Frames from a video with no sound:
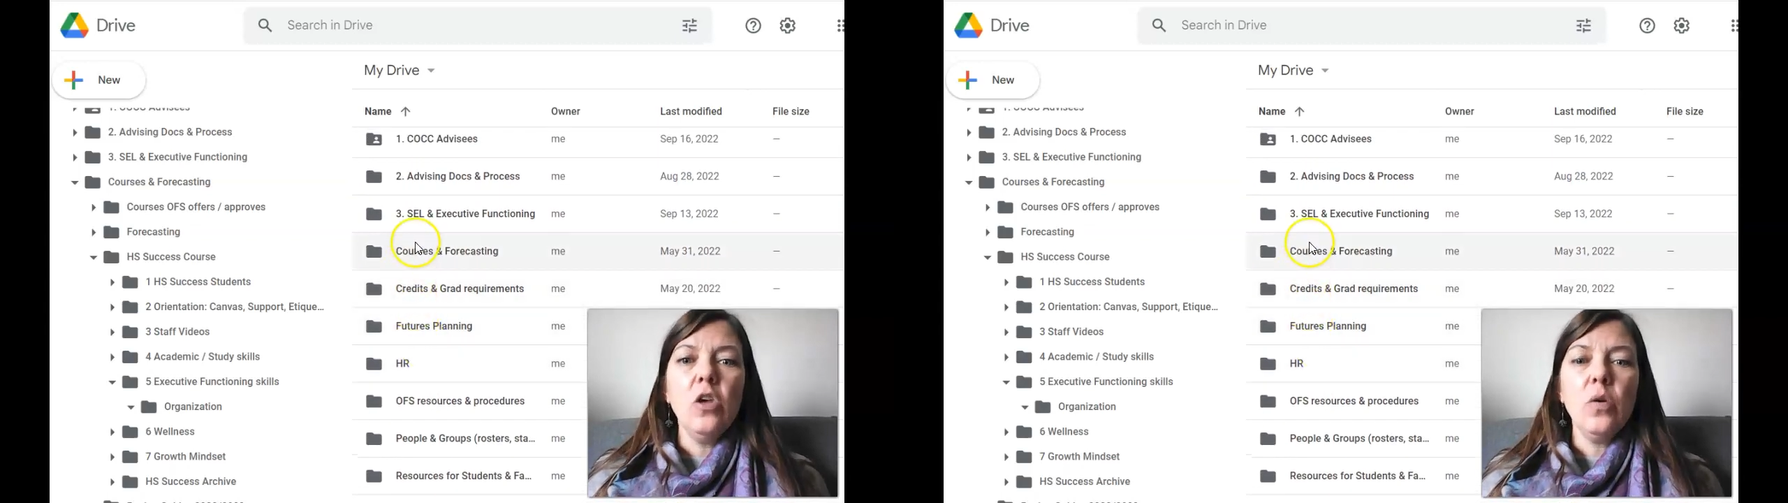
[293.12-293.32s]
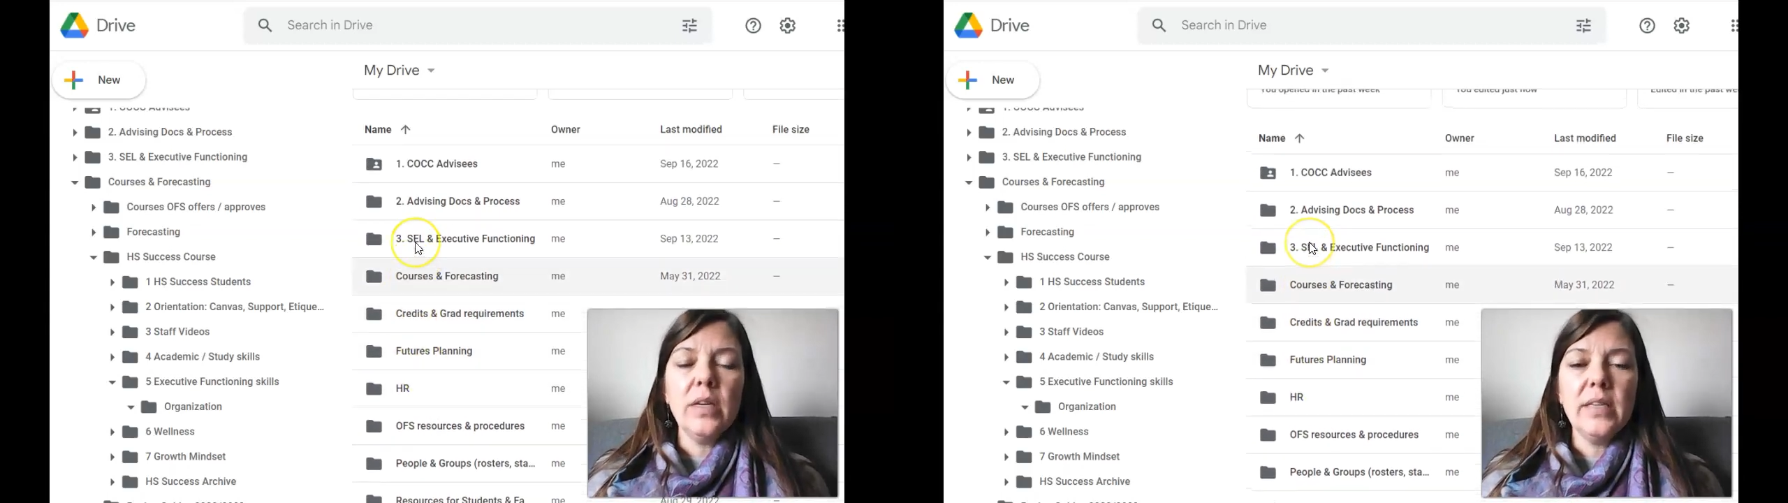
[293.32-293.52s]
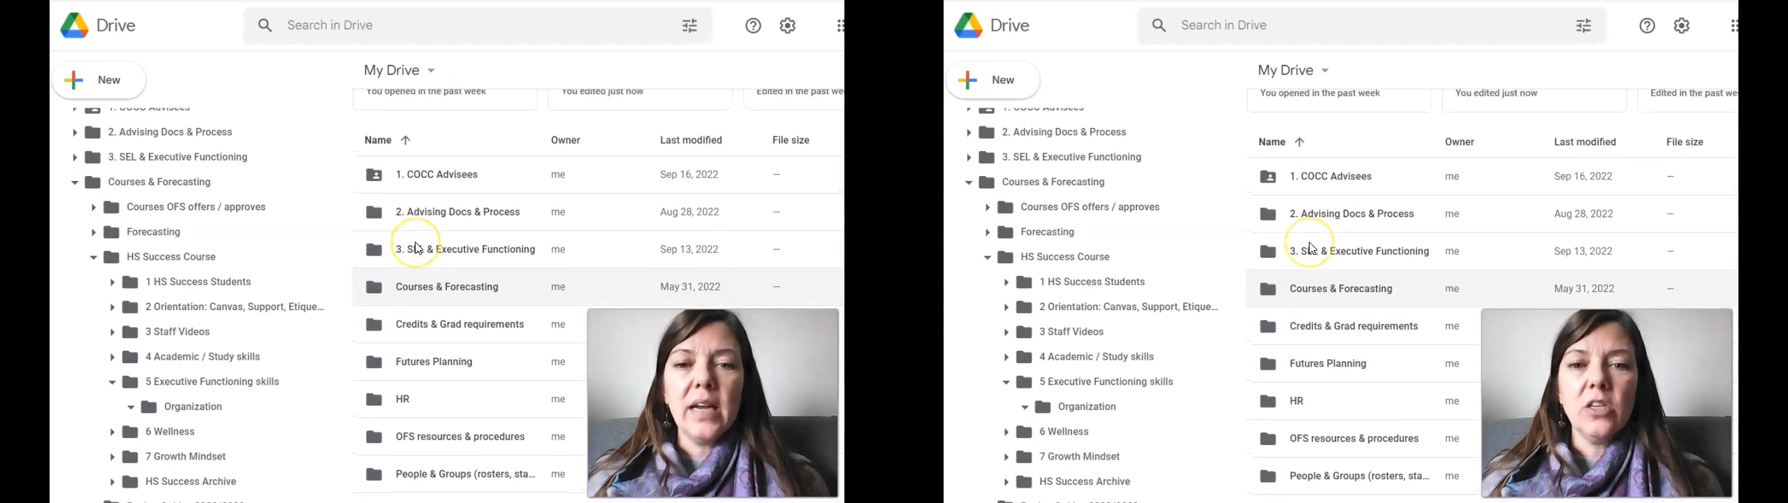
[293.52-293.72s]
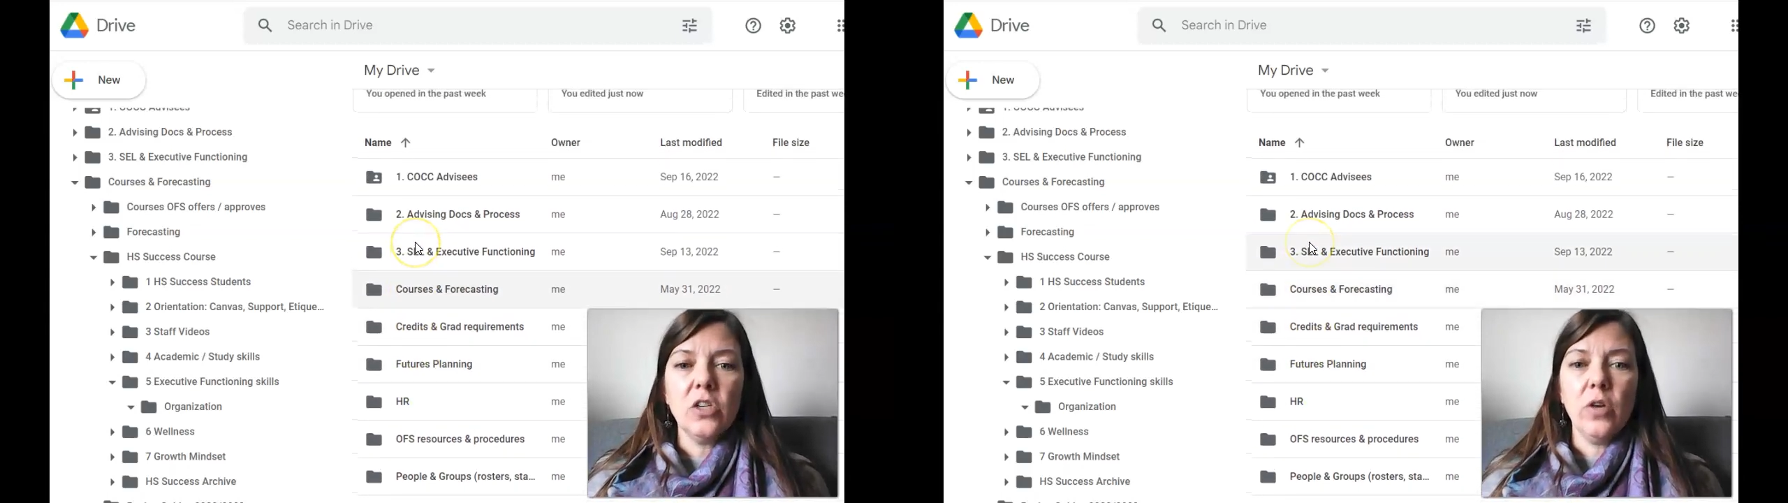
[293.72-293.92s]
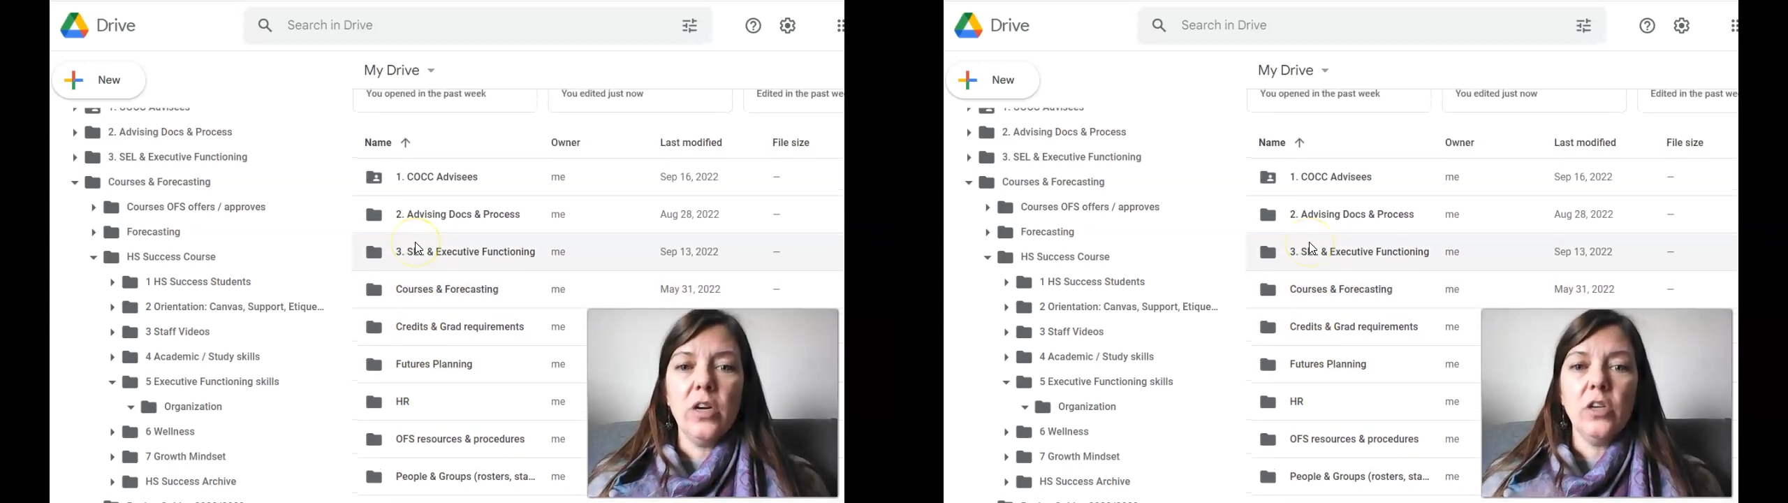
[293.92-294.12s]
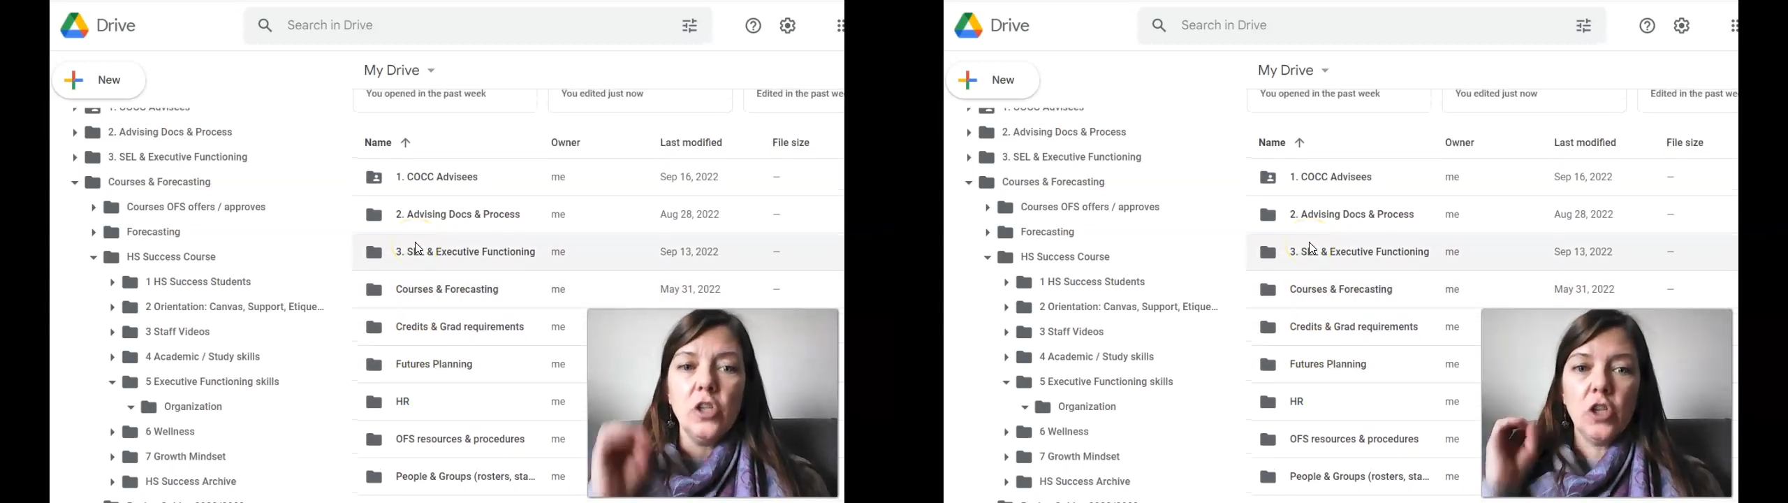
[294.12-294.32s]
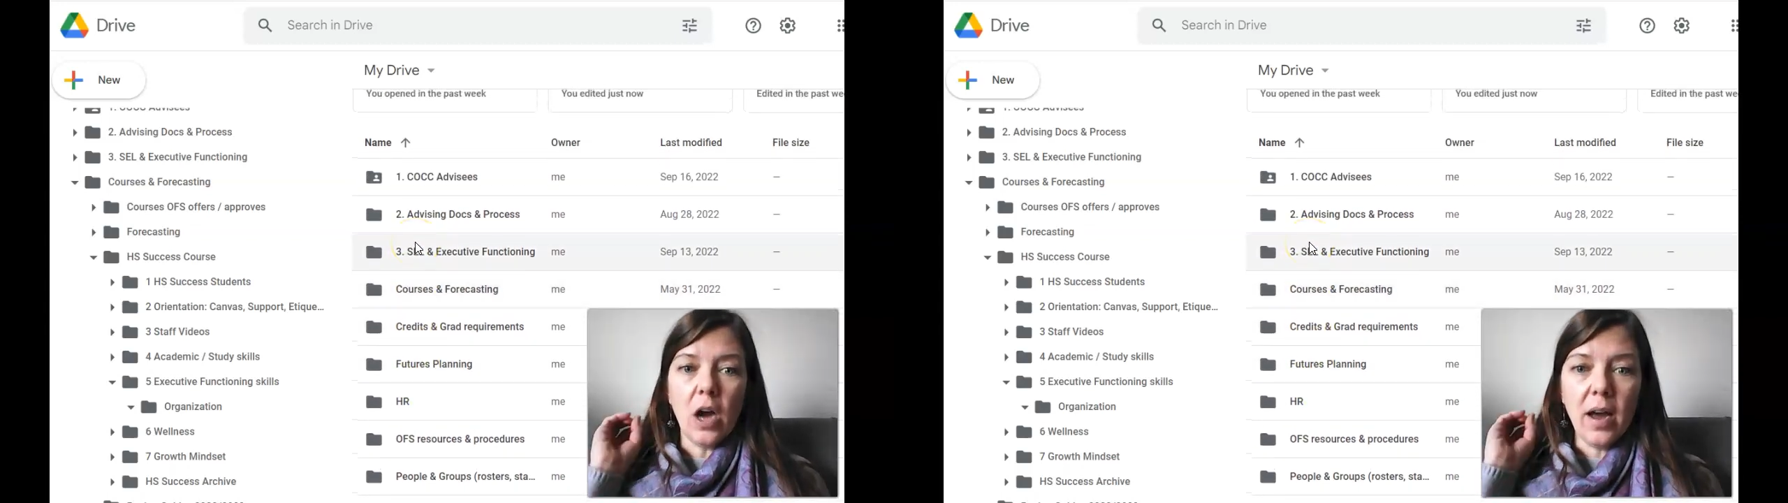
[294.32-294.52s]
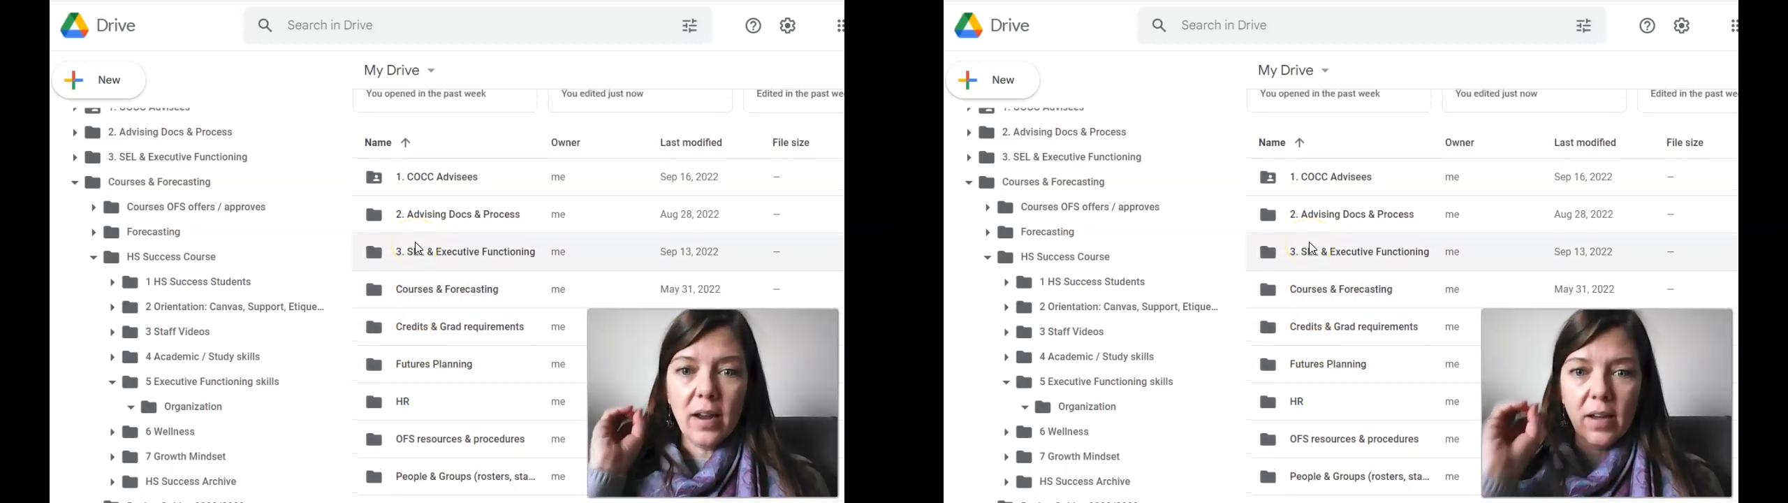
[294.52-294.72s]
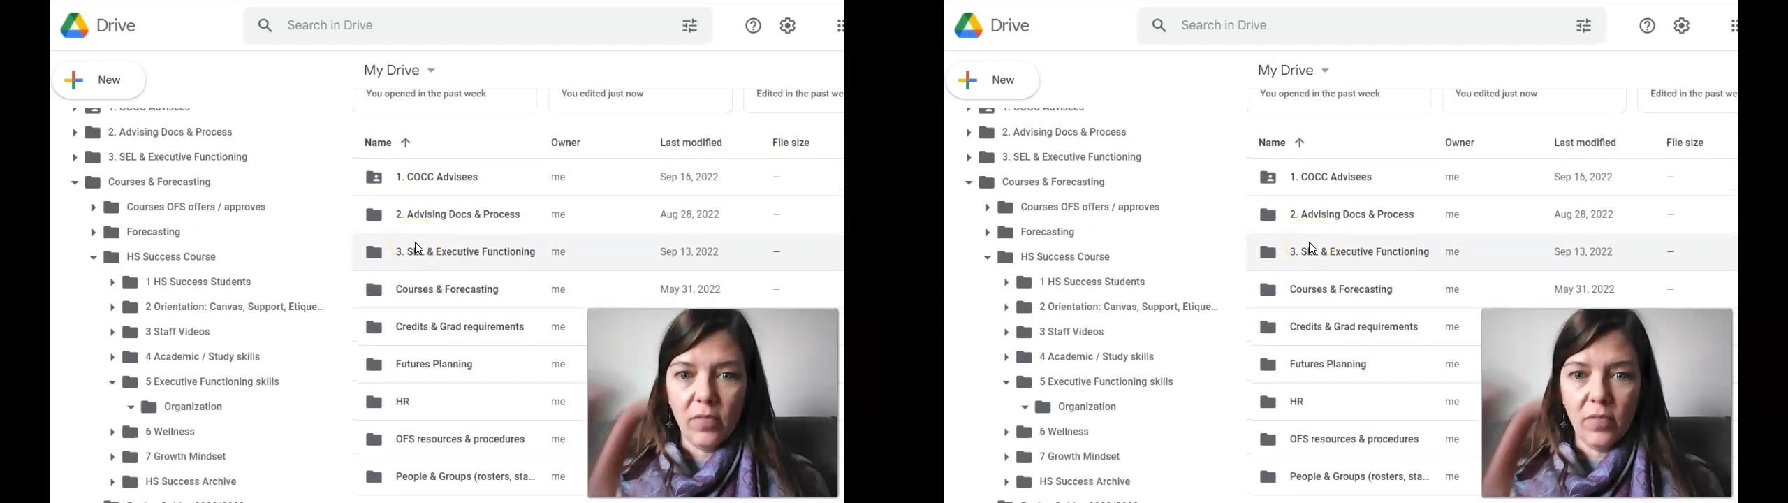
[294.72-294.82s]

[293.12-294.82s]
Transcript: you could take a screenshot